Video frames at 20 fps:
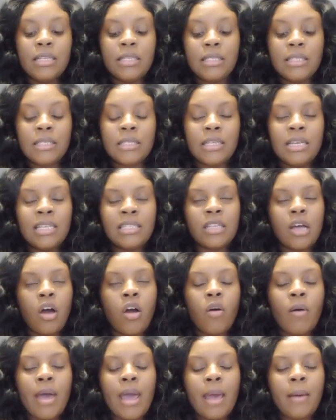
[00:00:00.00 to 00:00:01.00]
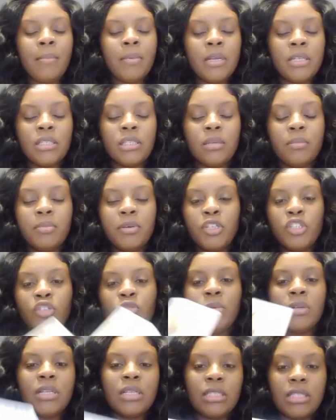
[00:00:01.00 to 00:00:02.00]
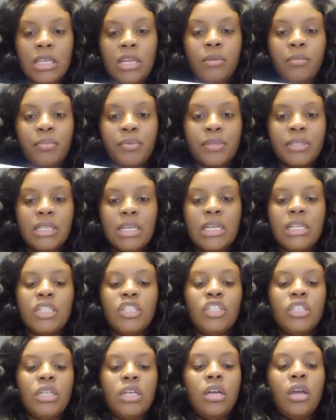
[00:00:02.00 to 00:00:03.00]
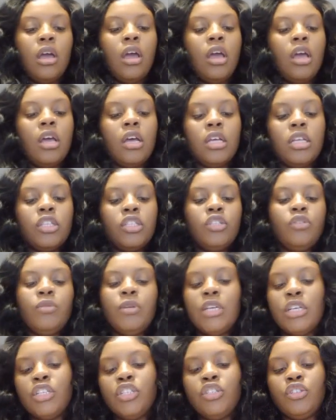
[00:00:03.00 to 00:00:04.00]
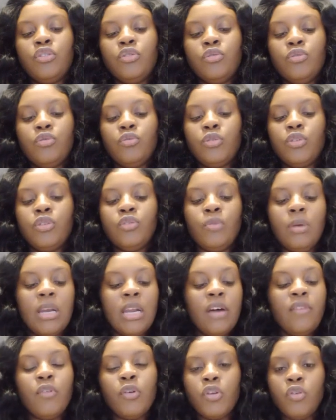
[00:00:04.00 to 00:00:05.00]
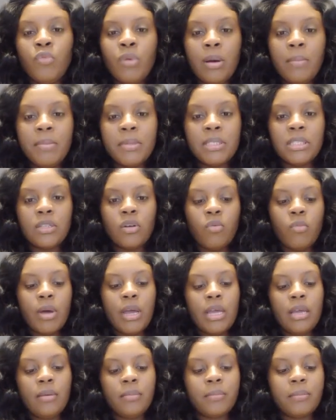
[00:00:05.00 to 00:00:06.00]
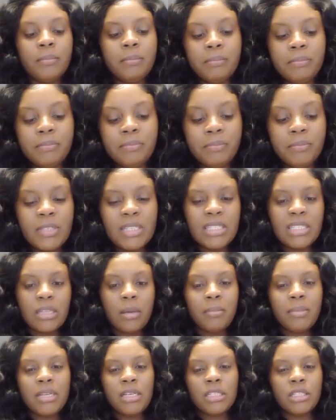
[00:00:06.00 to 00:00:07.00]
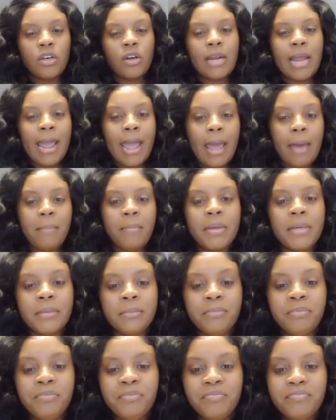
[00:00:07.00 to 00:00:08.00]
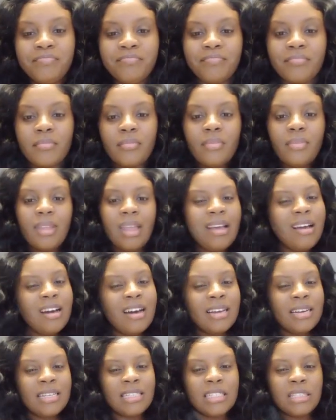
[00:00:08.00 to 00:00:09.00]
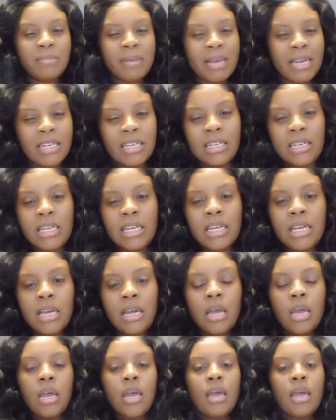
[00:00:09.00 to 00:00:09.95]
It's all happening to put you in this Empress energy, to get you, to level you up in some way. Something is going to happen unexpectedly.